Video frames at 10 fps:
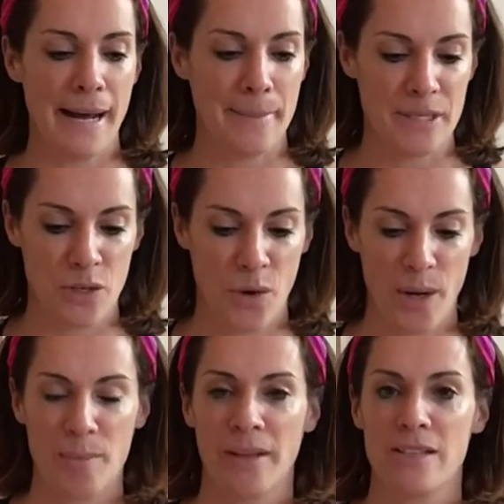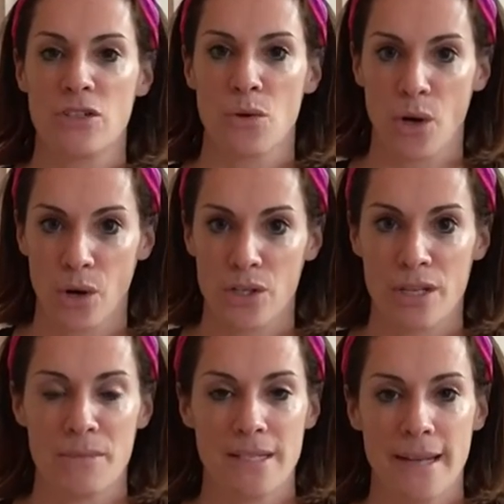It's a great place to encourage
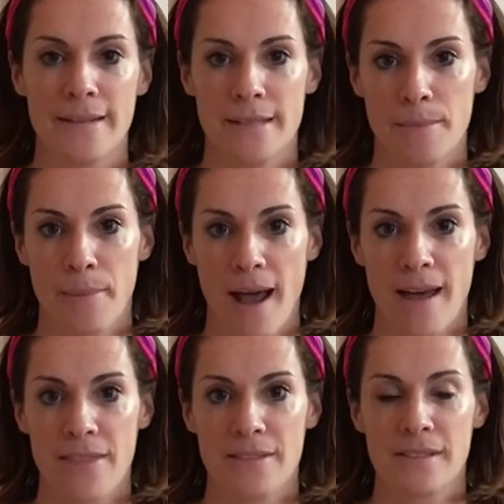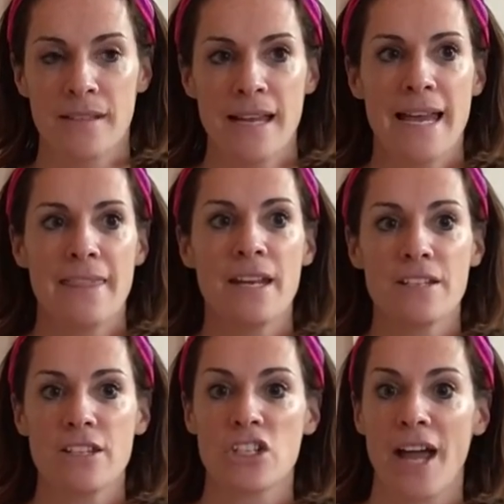them to take deep breaths. Then
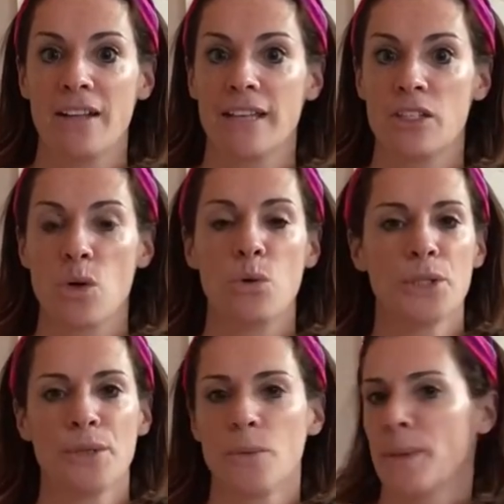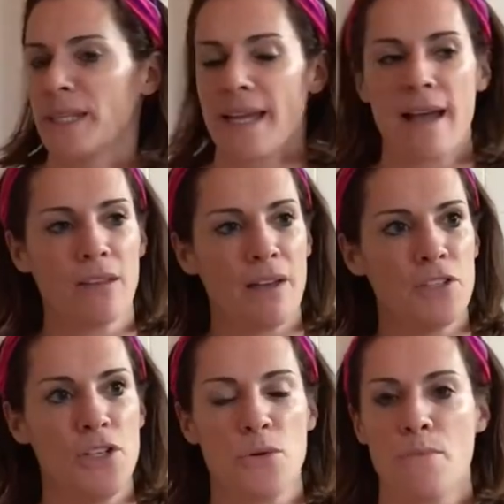as the child gets older, one thing I love
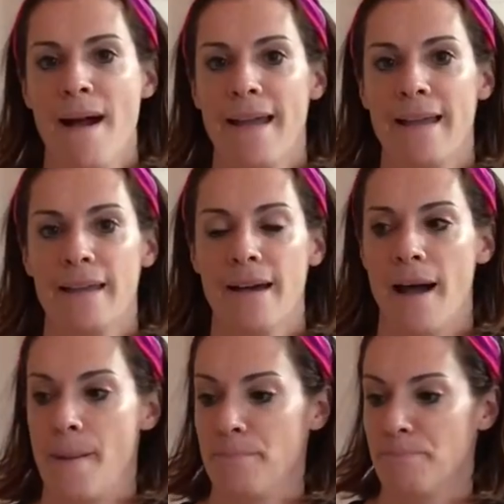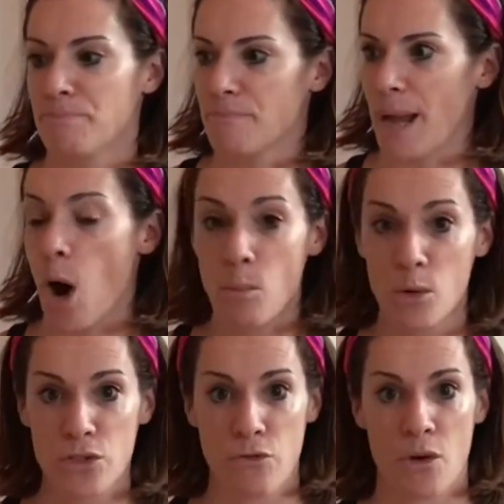to do with my
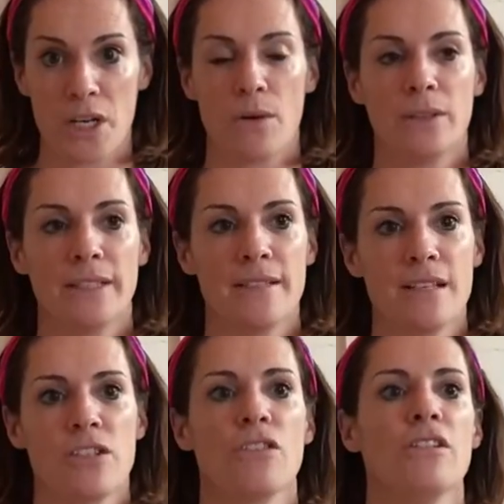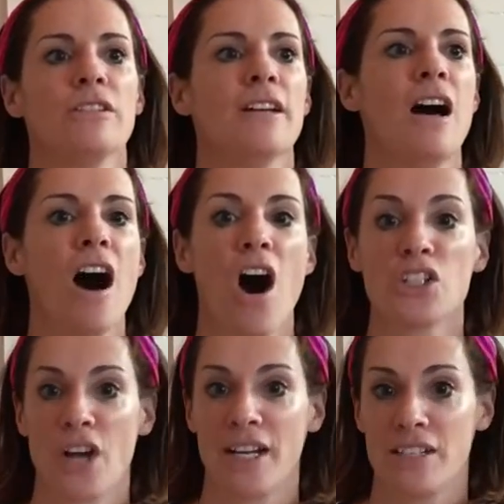almost 4-year-old and 6-year-old, I'll
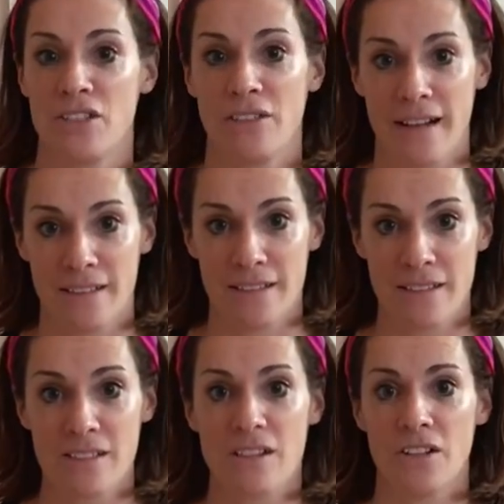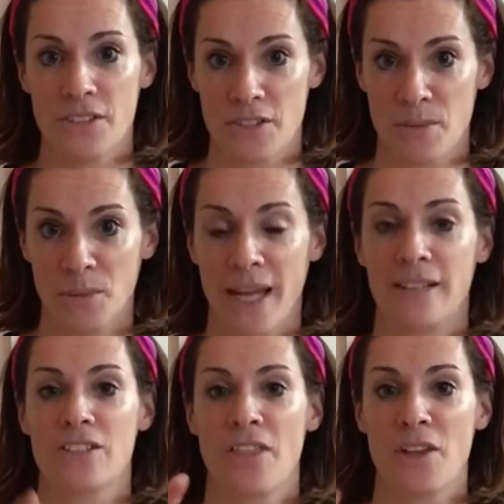try to do letters. I'll do some
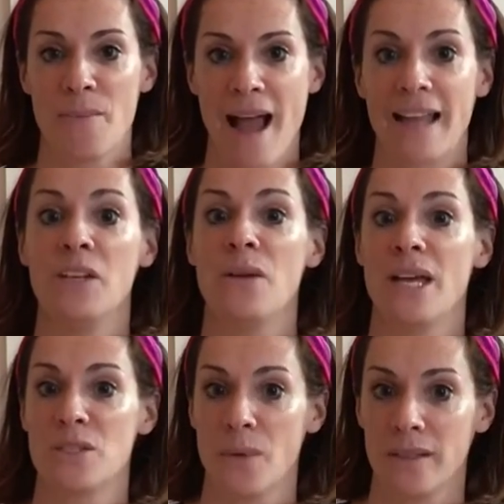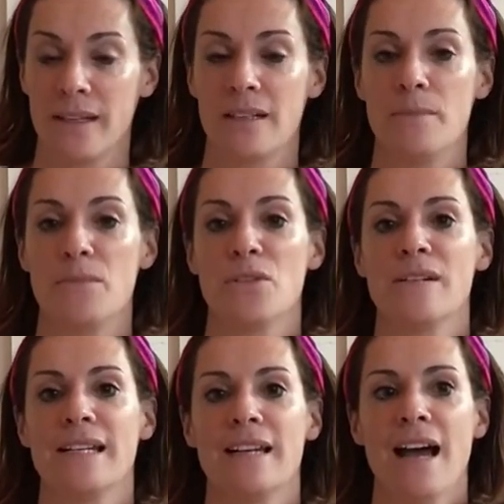letters on their back. Can you guess what letter I'm
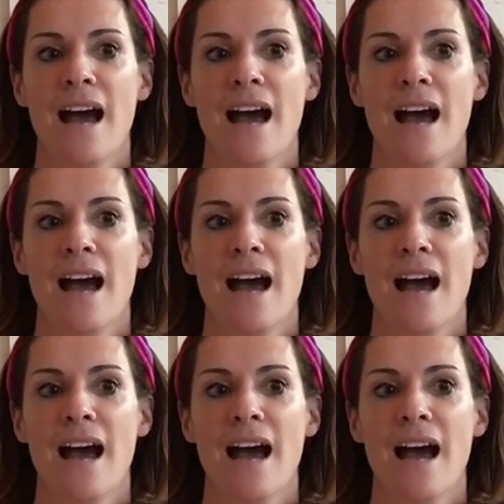doing?